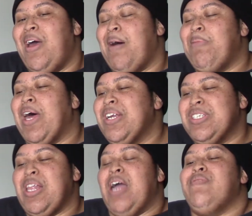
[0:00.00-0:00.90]
I'm not as
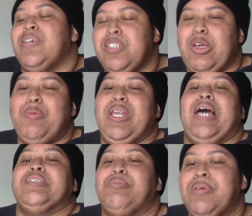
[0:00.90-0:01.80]
lively as I would
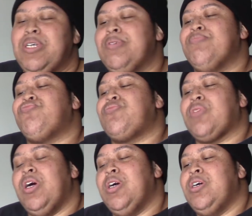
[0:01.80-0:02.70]
like to be
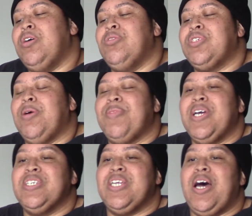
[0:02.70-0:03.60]
on some
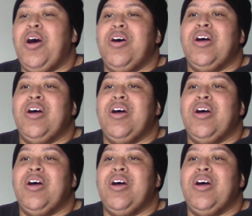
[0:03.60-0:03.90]
things, and I